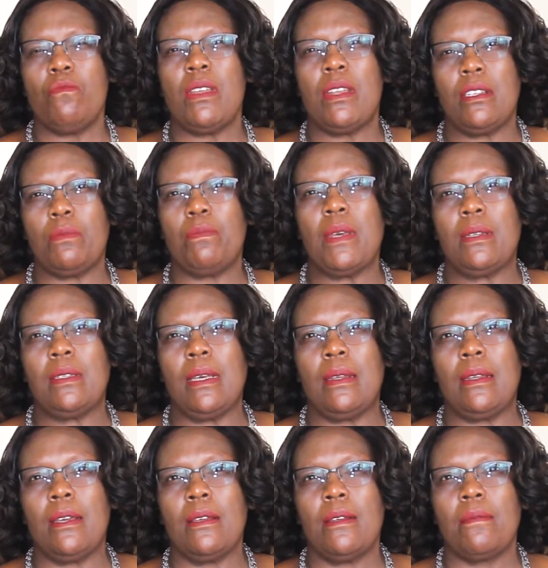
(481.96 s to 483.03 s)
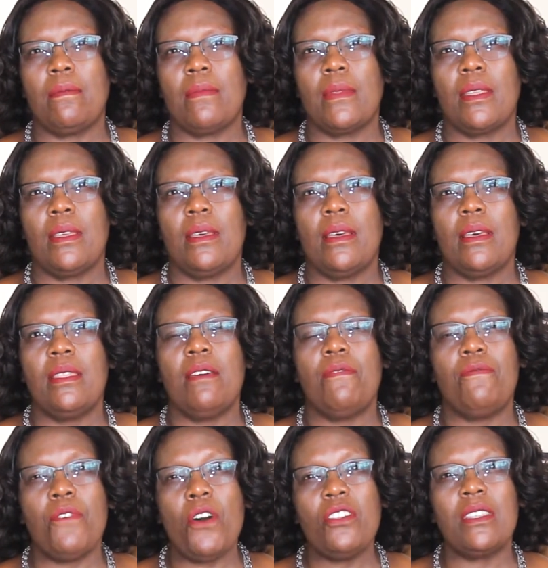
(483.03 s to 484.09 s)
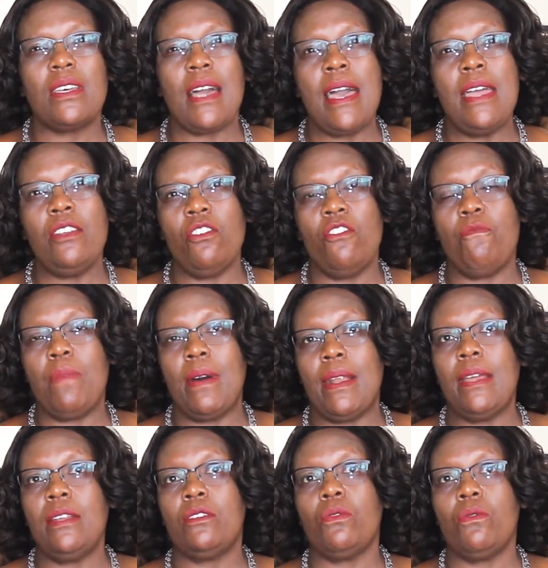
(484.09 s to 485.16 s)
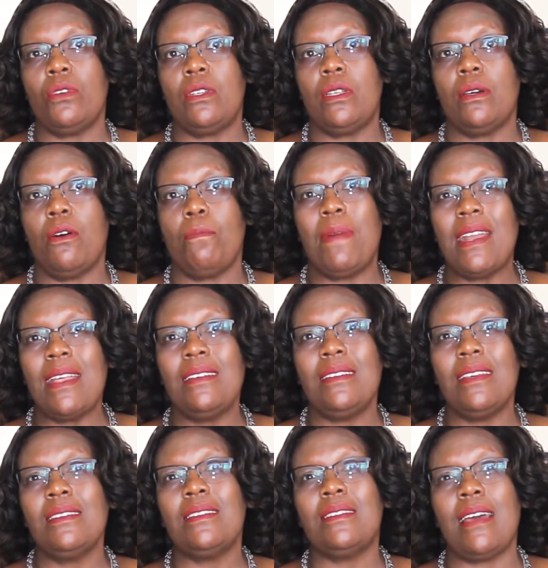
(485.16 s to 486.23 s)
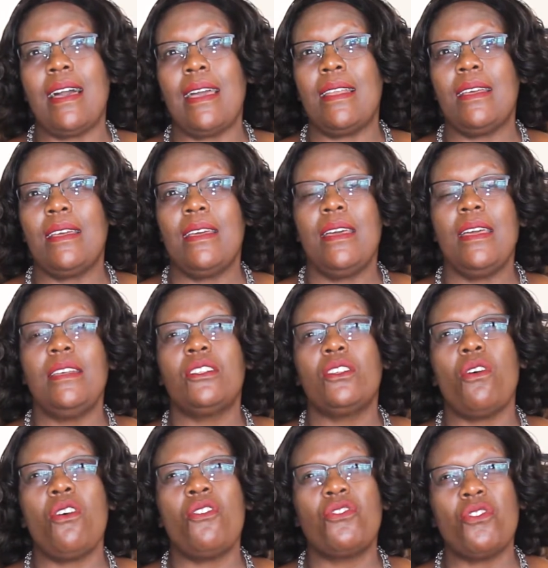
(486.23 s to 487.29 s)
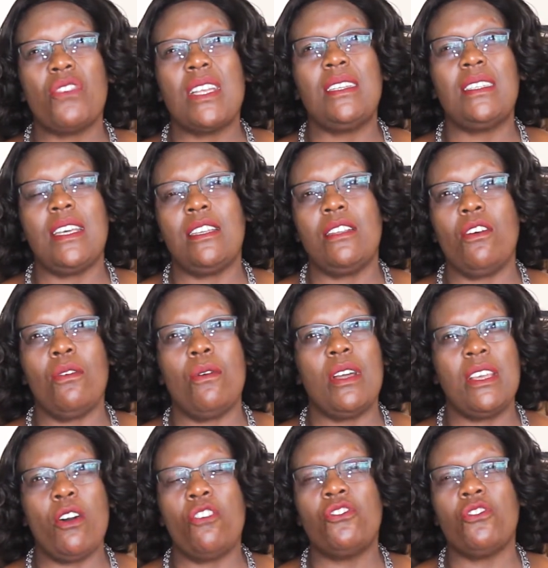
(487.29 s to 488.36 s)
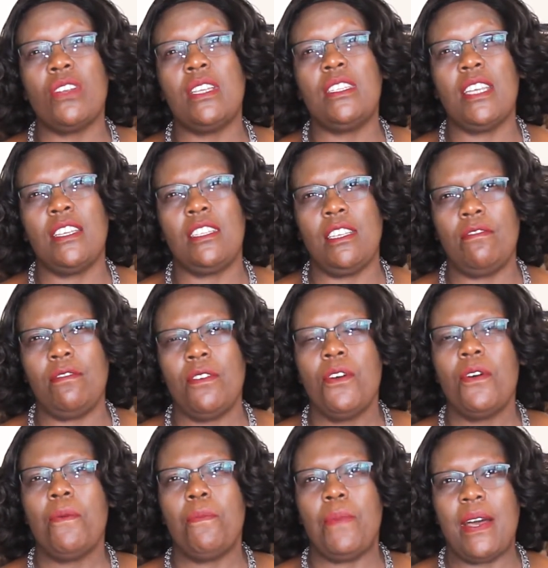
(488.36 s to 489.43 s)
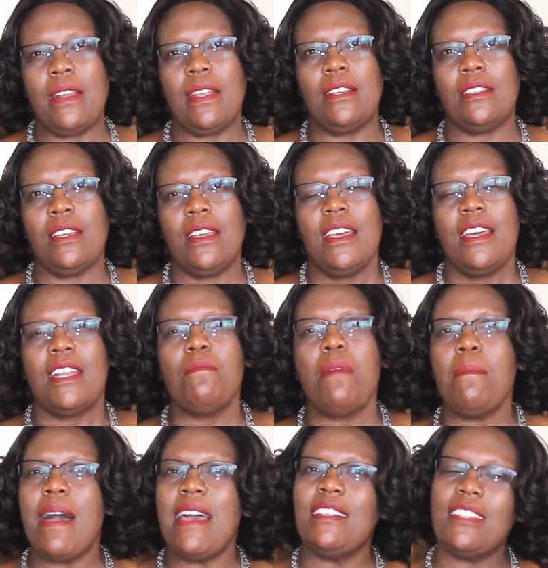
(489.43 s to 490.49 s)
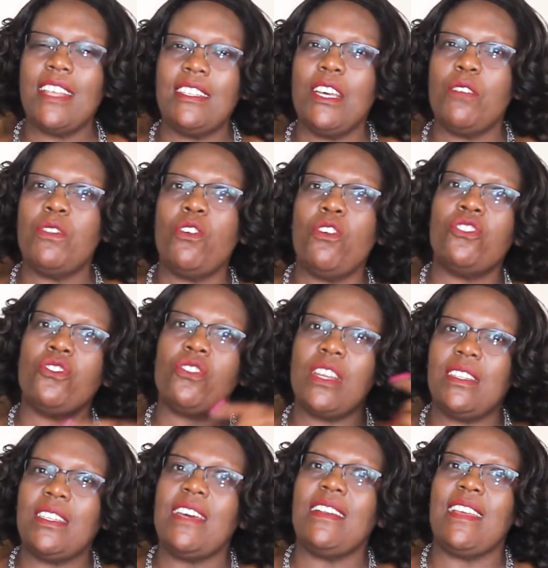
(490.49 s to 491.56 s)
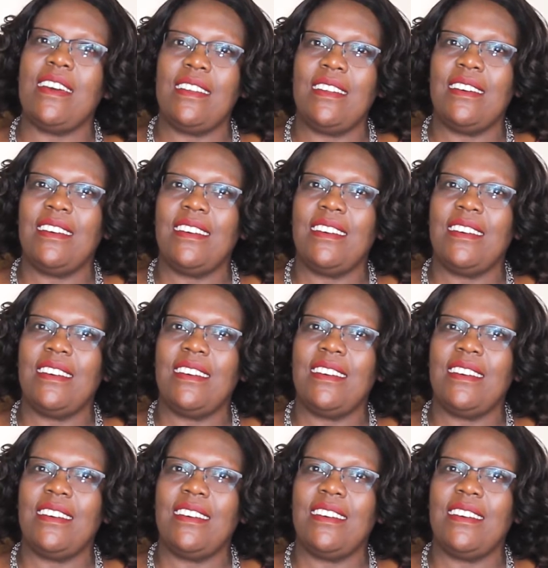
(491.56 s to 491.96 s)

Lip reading: respected. The fourth kind of parenting style is the authoritative parent. Remember, I started with the authoritarian.